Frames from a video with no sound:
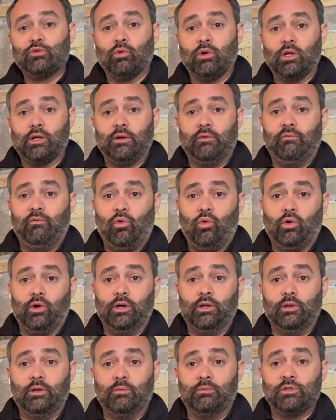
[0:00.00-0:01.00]
we're looking
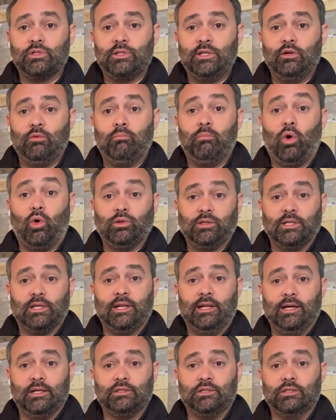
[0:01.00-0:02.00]
for in those steel bolted
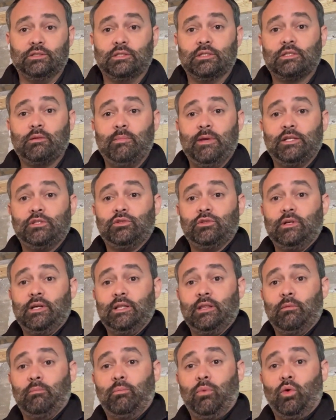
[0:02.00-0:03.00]
connections is to make sure
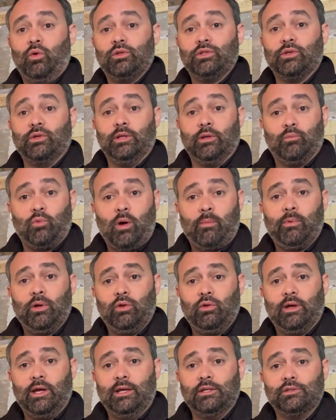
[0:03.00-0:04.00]
that the bolts are in the proper
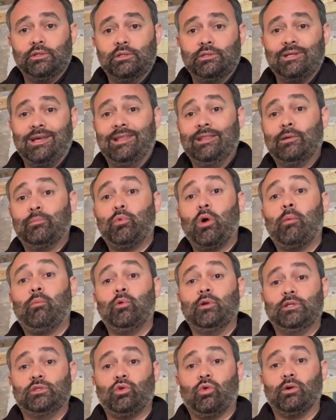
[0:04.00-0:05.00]
locations and they're
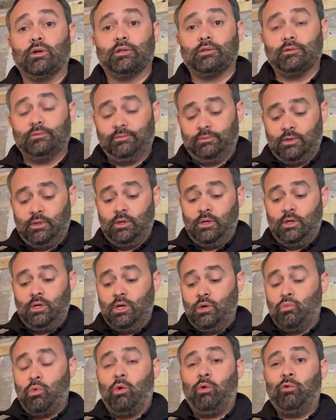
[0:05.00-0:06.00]
properly torqued.
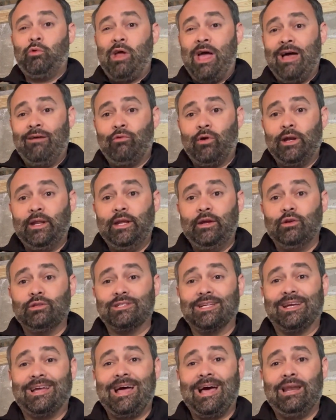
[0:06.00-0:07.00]
What we have right here
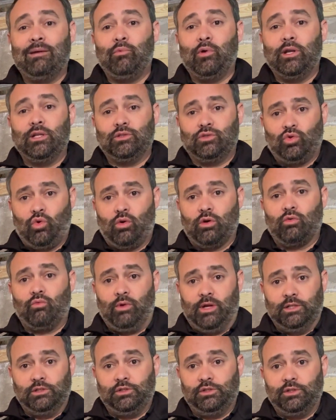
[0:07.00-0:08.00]
is a calibrated torque
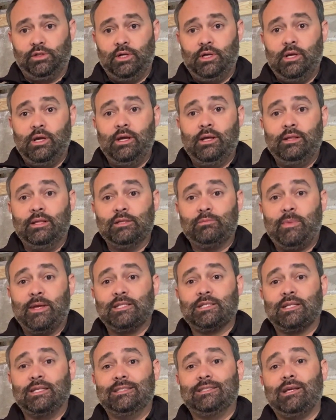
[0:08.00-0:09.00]
wrench. This
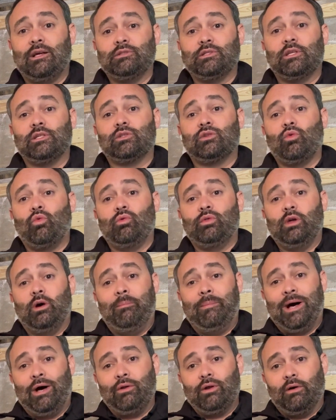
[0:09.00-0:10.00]
basically tells us
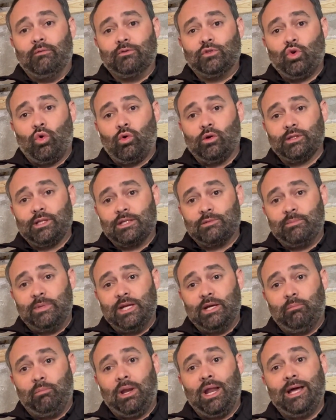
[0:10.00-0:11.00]
the amount of torque that's
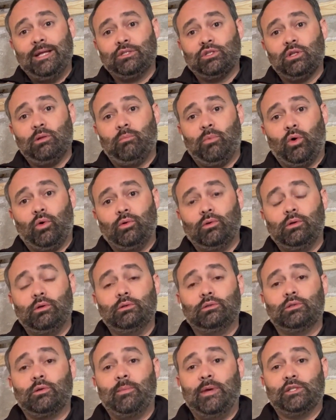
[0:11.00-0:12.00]
being applied to the bolt
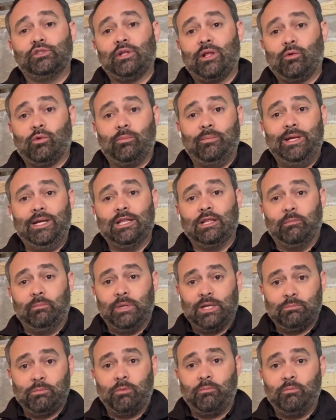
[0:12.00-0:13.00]
to make sure that we're meeting the
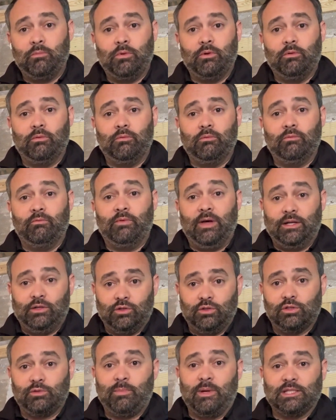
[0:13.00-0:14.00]
minimum
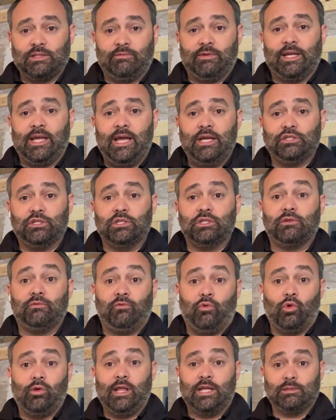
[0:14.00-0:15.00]
vendor
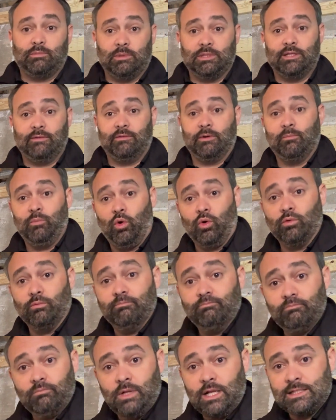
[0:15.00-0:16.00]
specifications for that specific bolt.
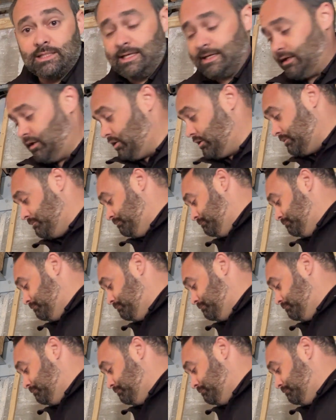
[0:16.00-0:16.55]
Let's take a look.